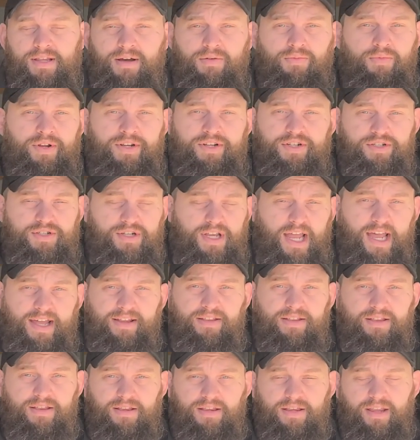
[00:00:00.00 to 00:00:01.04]
that we just
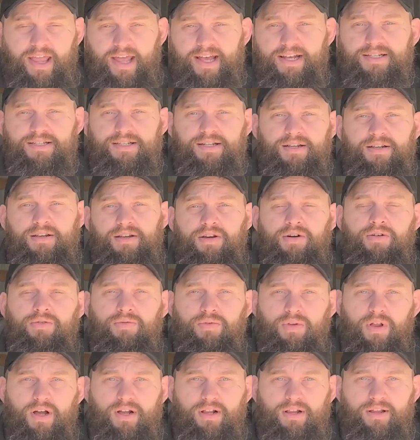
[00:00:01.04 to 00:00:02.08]
hadn't tested. You know,
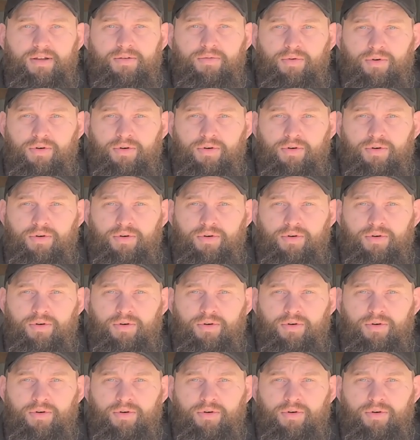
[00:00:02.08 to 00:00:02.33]
luckily